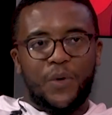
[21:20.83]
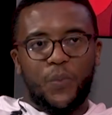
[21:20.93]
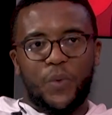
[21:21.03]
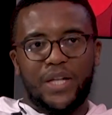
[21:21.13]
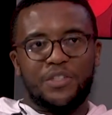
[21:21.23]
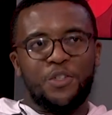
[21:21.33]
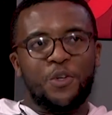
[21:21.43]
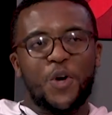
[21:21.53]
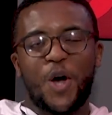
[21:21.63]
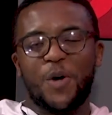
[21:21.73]
What new
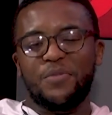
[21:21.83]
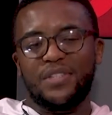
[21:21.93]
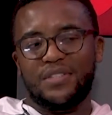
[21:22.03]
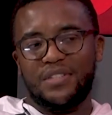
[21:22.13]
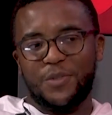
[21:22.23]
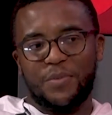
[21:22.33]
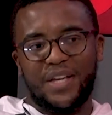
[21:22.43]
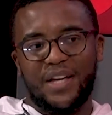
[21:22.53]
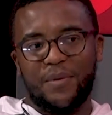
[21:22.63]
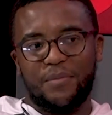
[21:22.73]
hobbies did you
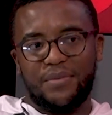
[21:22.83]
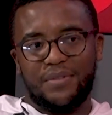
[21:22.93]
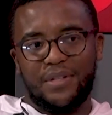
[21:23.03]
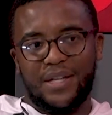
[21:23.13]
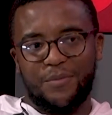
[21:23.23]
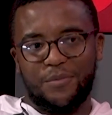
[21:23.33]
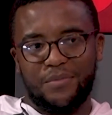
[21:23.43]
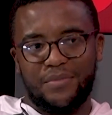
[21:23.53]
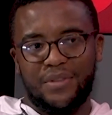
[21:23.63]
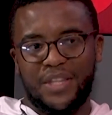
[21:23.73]
pick up
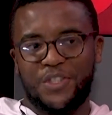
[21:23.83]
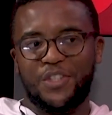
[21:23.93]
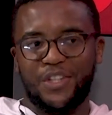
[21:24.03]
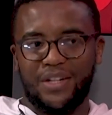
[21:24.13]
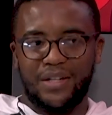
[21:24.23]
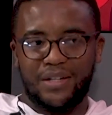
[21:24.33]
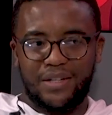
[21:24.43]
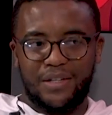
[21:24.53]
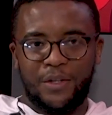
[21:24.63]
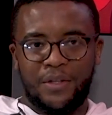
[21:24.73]
this year
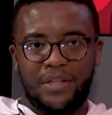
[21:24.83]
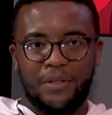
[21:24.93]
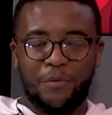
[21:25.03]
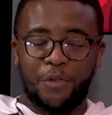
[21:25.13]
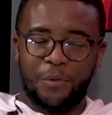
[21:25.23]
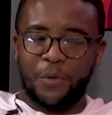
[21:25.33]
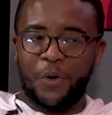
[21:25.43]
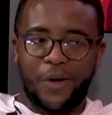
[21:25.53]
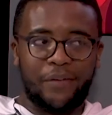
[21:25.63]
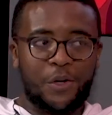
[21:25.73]

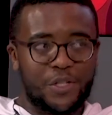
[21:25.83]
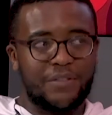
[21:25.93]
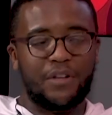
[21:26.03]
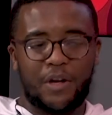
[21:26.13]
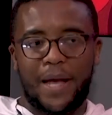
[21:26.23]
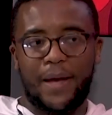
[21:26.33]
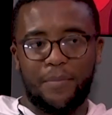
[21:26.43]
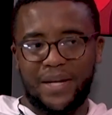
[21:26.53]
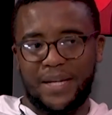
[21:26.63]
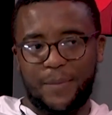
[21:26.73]
because of the
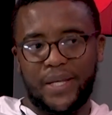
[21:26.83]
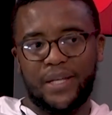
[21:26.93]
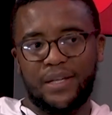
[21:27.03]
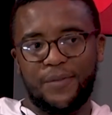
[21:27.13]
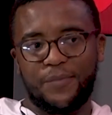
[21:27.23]
pandemic?